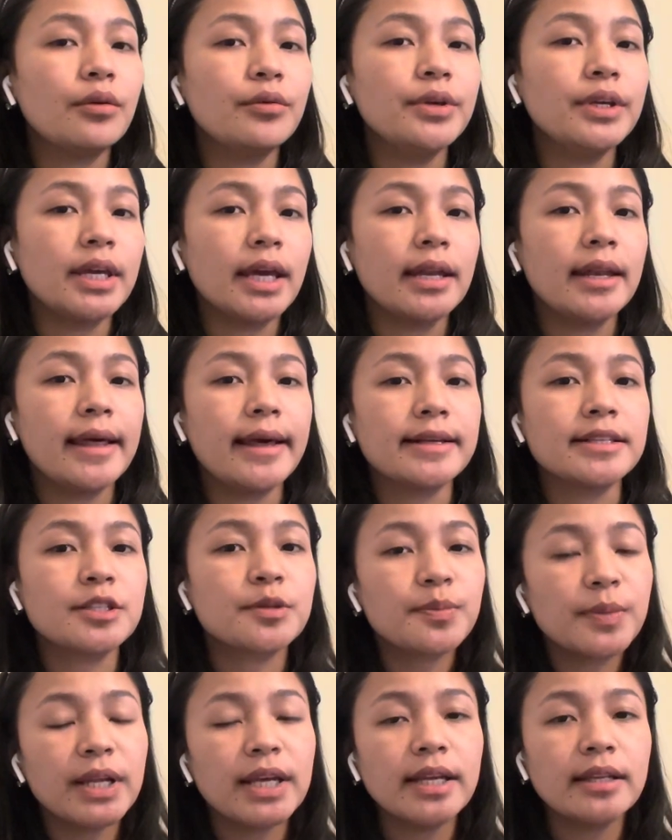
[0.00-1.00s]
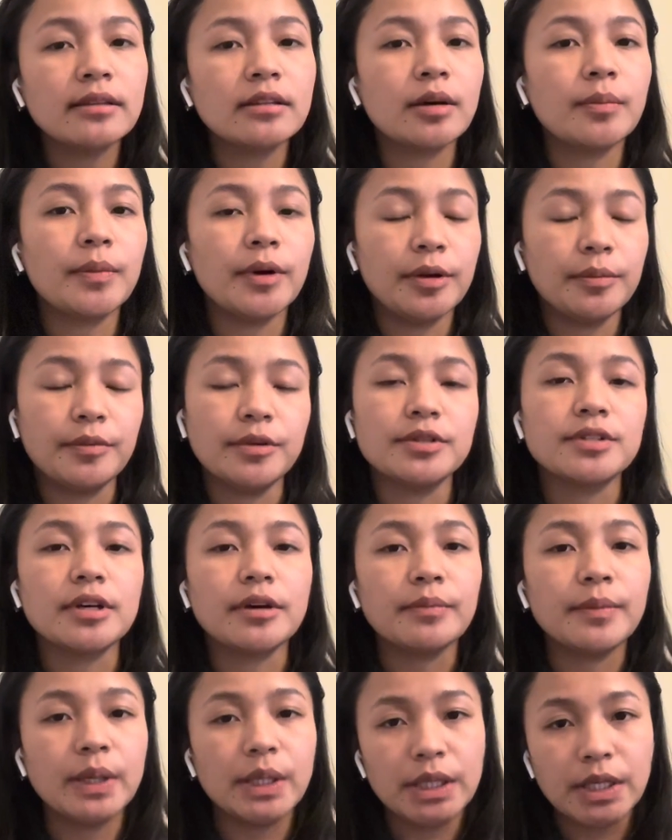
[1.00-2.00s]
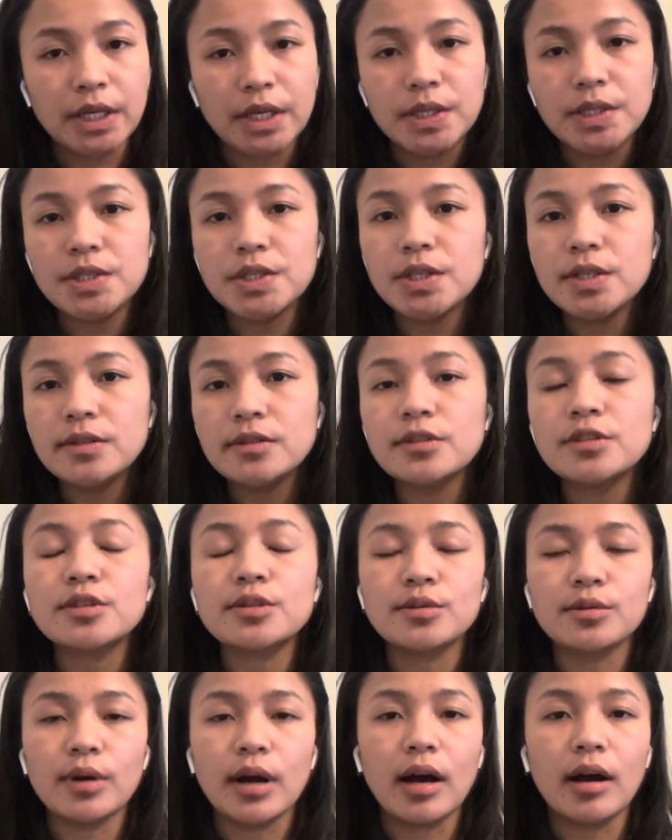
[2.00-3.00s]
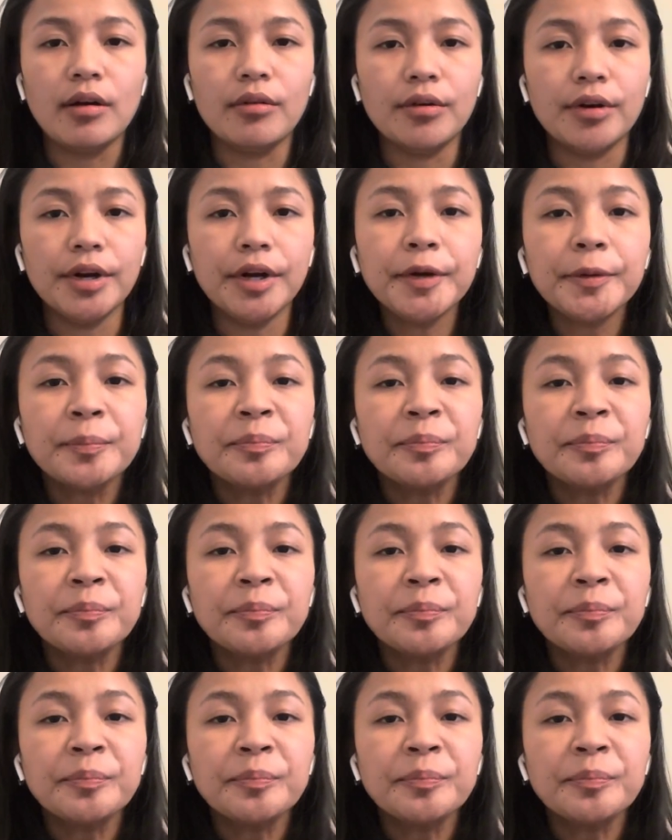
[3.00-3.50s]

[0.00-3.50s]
we can explain the purpose of medications to our